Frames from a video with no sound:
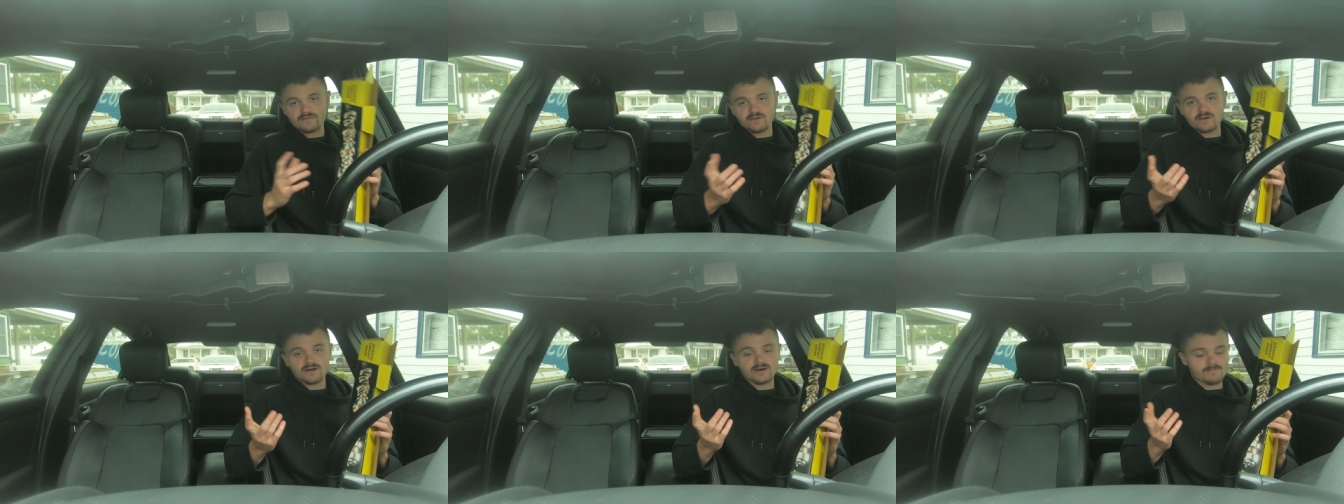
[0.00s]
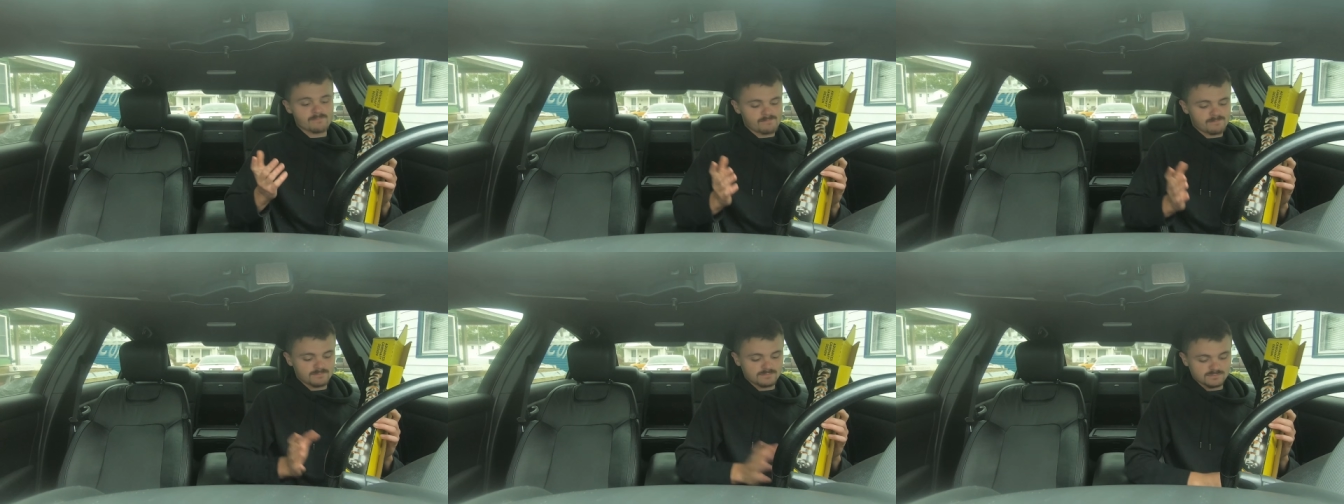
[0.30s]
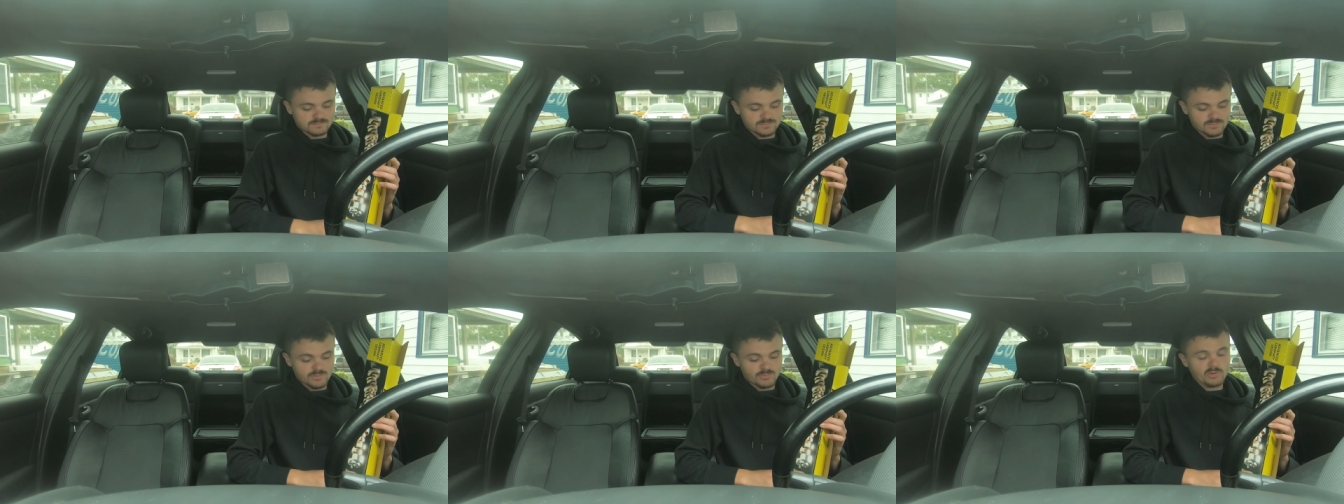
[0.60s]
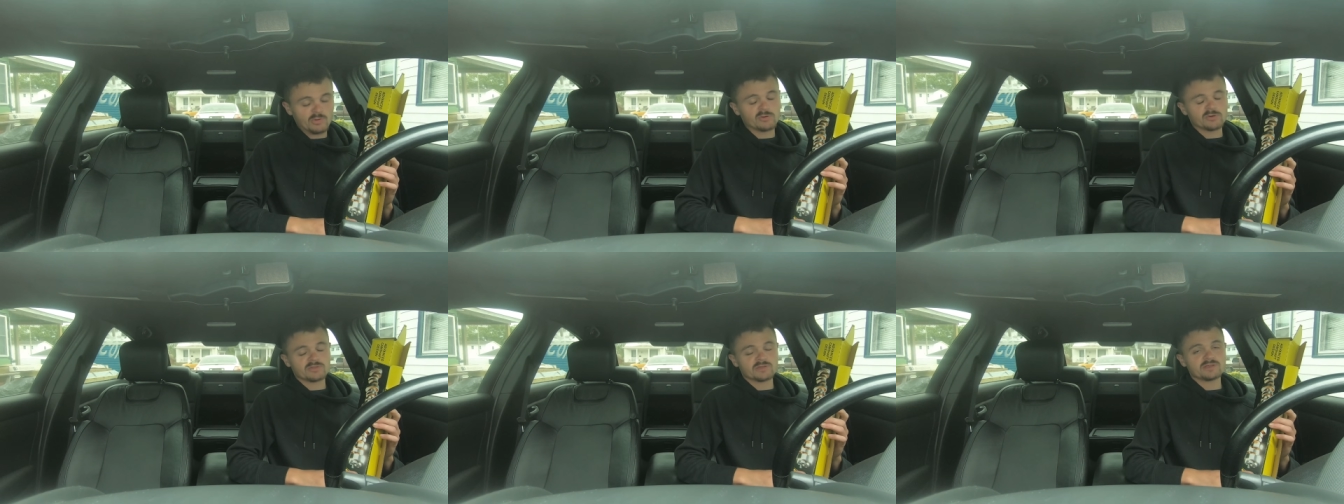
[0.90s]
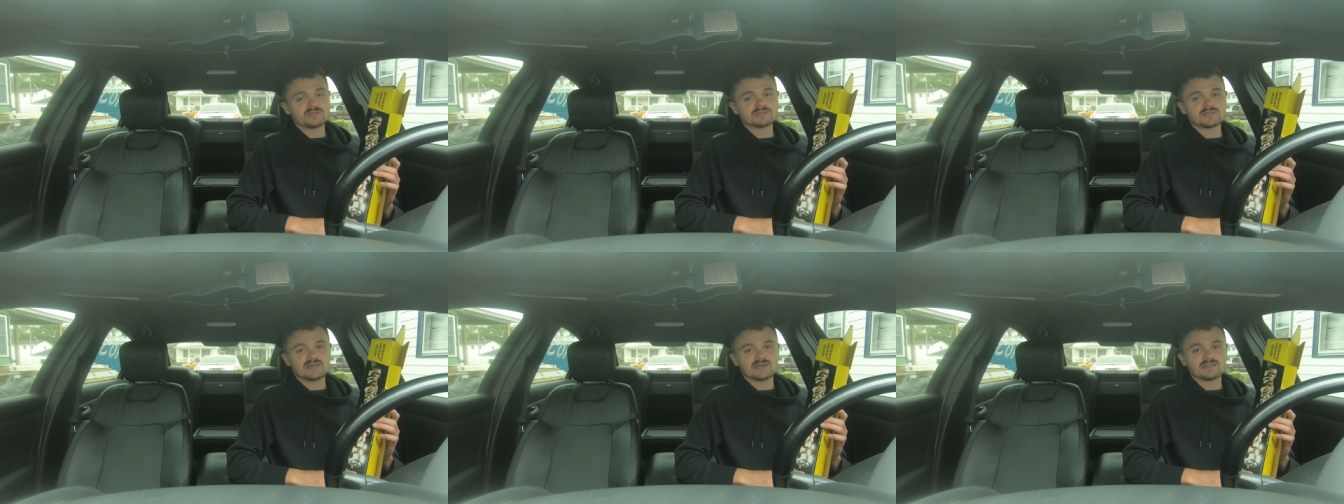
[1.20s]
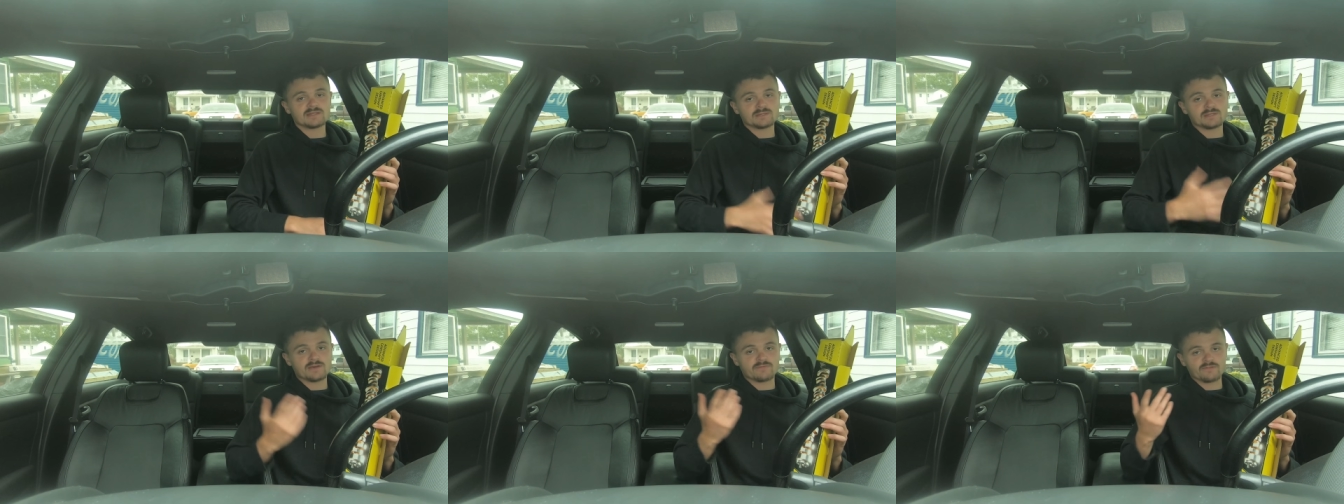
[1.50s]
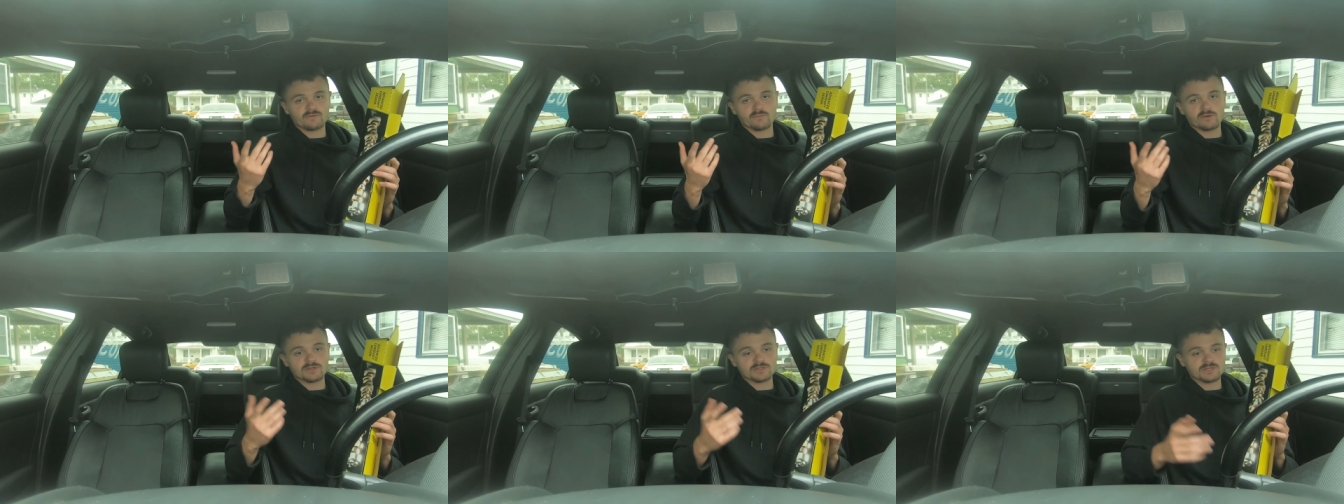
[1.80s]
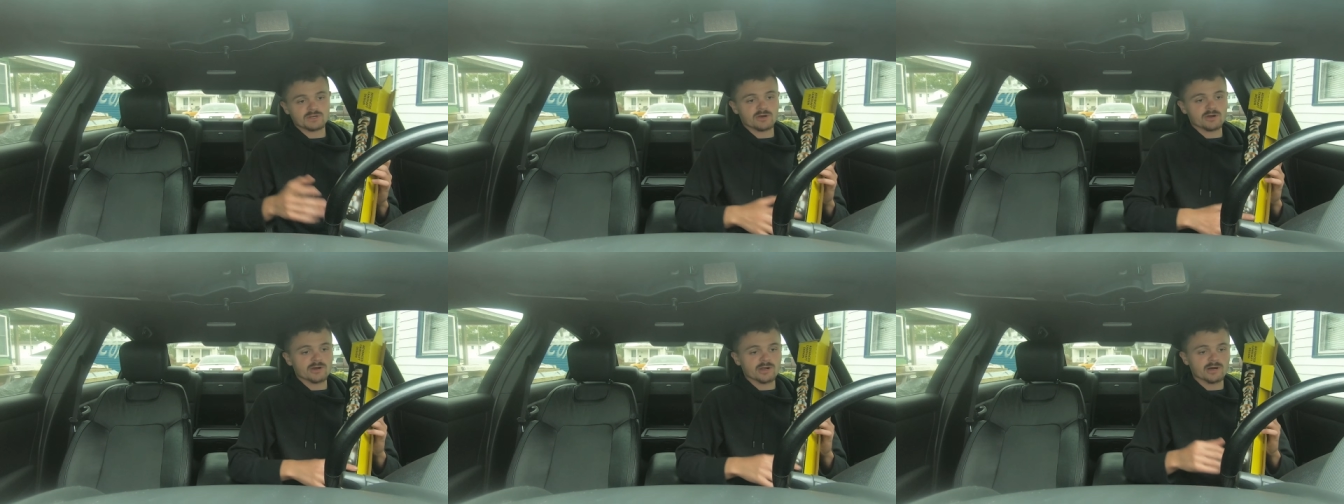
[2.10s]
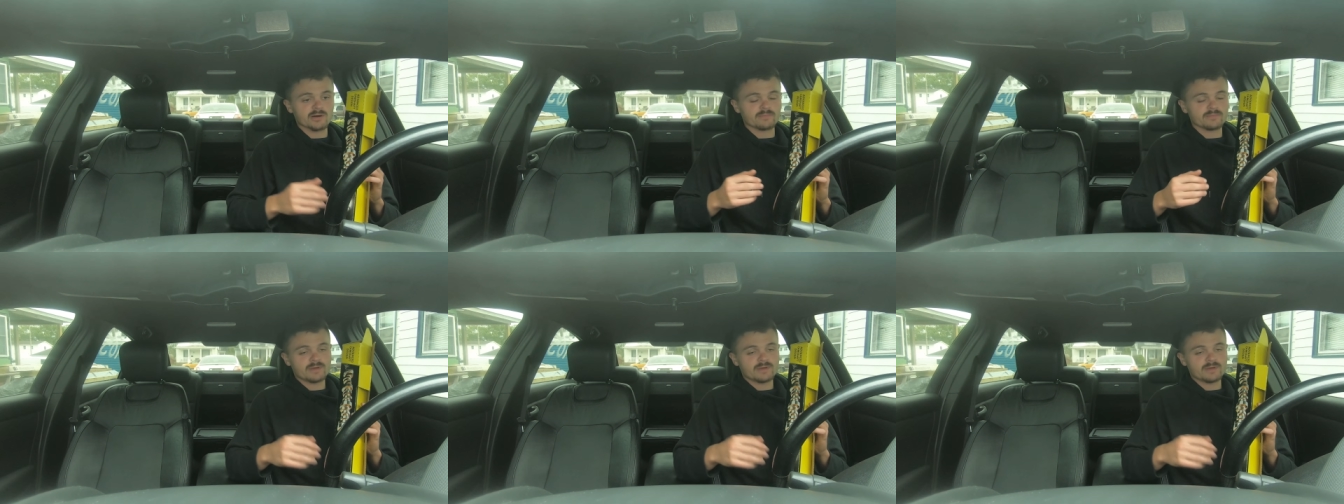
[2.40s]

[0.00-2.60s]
you put one of these in, definitely wakes the car up.